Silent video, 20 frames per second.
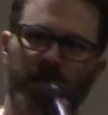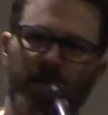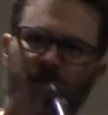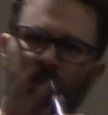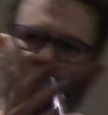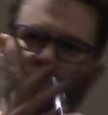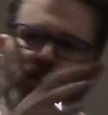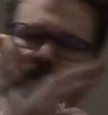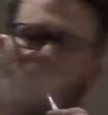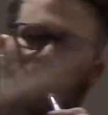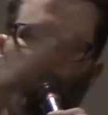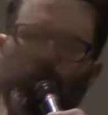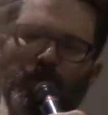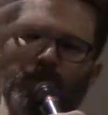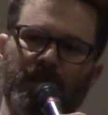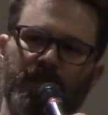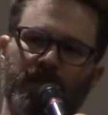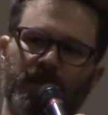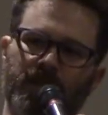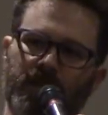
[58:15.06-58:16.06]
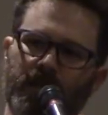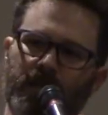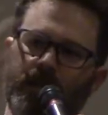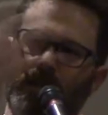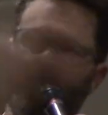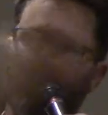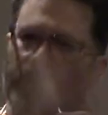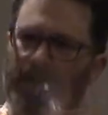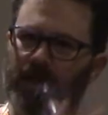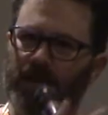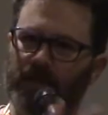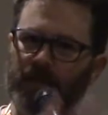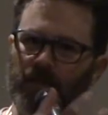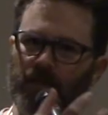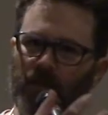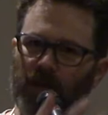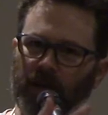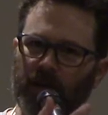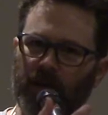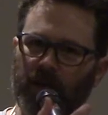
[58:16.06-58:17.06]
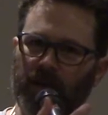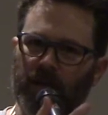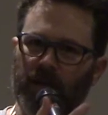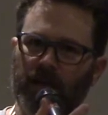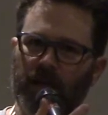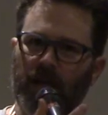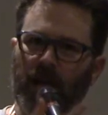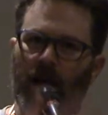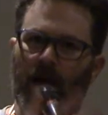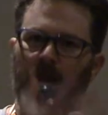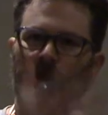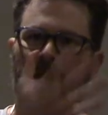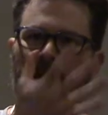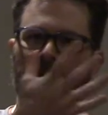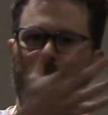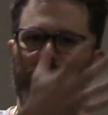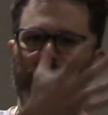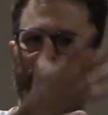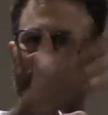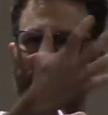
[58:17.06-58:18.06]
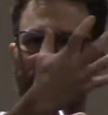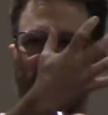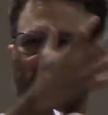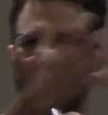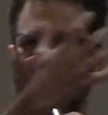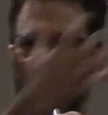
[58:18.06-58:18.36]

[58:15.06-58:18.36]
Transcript: so that the business entity makes the money, and then I can cut